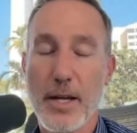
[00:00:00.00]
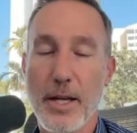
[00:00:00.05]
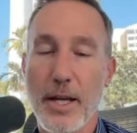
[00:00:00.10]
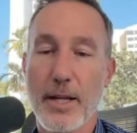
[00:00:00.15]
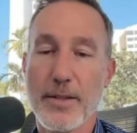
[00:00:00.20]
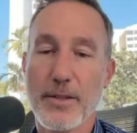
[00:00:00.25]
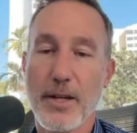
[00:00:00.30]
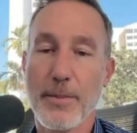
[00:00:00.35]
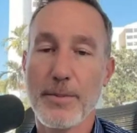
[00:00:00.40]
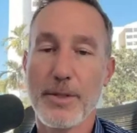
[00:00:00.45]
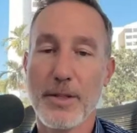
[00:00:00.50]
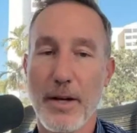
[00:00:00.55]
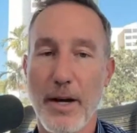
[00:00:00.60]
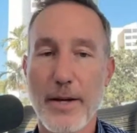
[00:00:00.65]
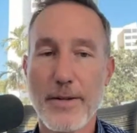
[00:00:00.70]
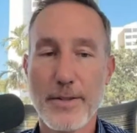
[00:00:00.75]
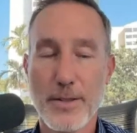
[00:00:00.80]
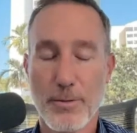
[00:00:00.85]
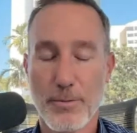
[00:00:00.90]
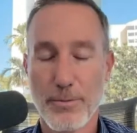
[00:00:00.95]
It's up to
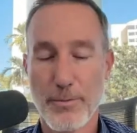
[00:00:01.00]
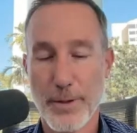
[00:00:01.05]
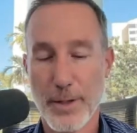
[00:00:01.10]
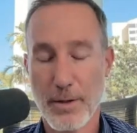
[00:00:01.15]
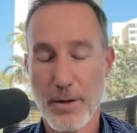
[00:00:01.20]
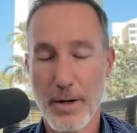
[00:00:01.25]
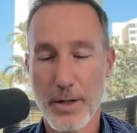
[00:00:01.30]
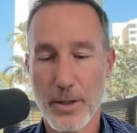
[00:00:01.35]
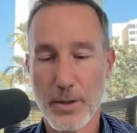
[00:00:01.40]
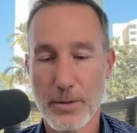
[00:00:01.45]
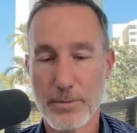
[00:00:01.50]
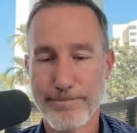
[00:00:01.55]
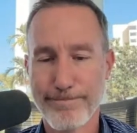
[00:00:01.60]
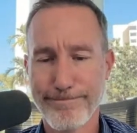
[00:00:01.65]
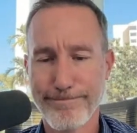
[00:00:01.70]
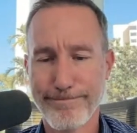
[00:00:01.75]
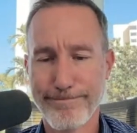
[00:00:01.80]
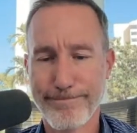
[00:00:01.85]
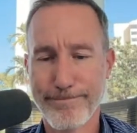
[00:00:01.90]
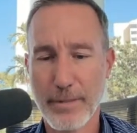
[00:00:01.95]
us to figure out and go,
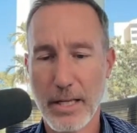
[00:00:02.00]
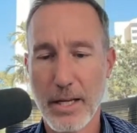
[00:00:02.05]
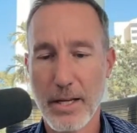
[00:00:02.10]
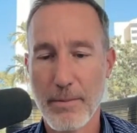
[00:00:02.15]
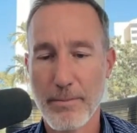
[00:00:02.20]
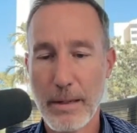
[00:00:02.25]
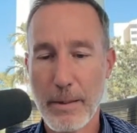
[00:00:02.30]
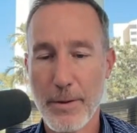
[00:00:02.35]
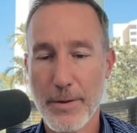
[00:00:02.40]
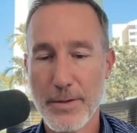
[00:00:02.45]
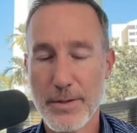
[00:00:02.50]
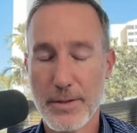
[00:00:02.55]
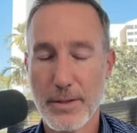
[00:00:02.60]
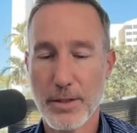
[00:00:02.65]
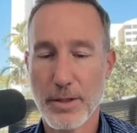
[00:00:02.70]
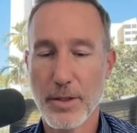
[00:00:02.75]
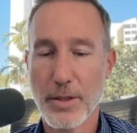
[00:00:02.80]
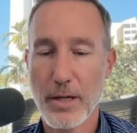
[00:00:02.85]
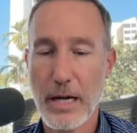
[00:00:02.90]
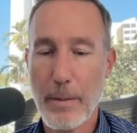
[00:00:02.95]
hmm, maybe this is a
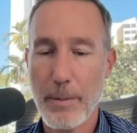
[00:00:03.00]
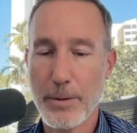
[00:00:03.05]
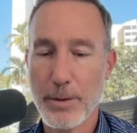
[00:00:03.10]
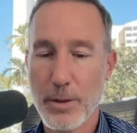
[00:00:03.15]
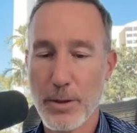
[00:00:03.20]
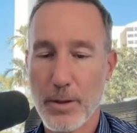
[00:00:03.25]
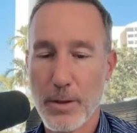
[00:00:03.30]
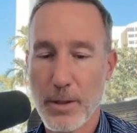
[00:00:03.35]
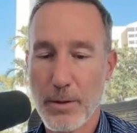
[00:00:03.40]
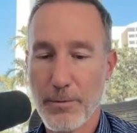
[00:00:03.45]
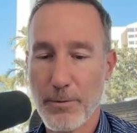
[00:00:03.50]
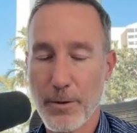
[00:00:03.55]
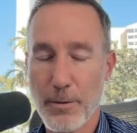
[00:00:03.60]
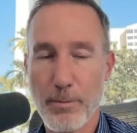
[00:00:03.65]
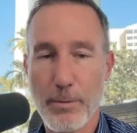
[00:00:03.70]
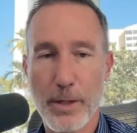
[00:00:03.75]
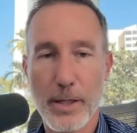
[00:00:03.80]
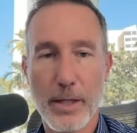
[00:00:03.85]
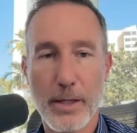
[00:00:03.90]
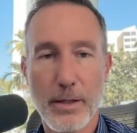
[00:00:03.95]
good opportunity for
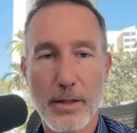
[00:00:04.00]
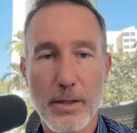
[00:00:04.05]
me